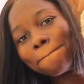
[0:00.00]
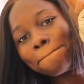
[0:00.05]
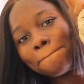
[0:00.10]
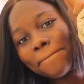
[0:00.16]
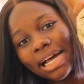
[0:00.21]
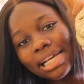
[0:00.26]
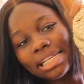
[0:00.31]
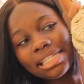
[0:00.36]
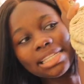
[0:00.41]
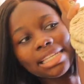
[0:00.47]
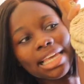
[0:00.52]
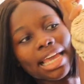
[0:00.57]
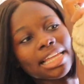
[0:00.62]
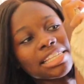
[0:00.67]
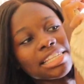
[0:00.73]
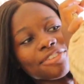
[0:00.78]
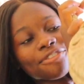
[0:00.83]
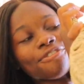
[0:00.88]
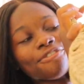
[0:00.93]

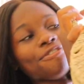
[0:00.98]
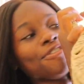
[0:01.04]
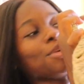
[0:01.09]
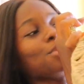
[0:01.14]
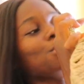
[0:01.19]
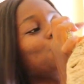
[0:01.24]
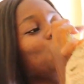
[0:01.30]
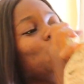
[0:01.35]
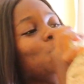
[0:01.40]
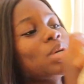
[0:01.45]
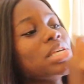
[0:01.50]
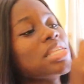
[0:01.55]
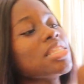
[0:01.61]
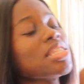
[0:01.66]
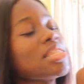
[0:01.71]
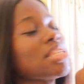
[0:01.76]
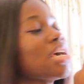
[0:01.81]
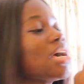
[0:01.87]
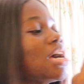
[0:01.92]
basket filled
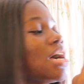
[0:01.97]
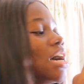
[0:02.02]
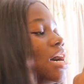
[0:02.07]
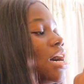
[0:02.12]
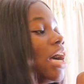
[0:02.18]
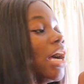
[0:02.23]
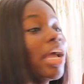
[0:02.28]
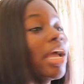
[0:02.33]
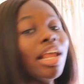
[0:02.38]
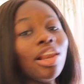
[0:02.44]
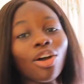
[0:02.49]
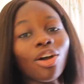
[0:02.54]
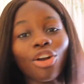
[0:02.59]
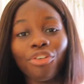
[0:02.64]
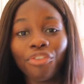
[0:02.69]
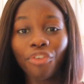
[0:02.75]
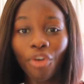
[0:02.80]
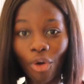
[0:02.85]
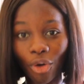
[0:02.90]
with a lot
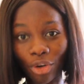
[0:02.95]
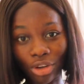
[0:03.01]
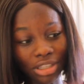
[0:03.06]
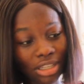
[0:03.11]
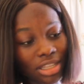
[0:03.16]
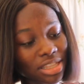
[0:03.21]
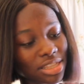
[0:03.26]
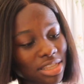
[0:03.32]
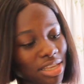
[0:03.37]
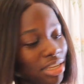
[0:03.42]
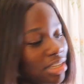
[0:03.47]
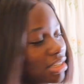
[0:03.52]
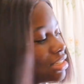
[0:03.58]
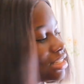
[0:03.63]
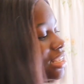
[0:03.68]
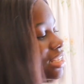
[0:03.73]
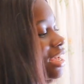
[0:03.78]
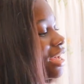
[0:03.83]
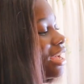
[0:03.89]
of other
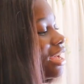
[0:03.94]
things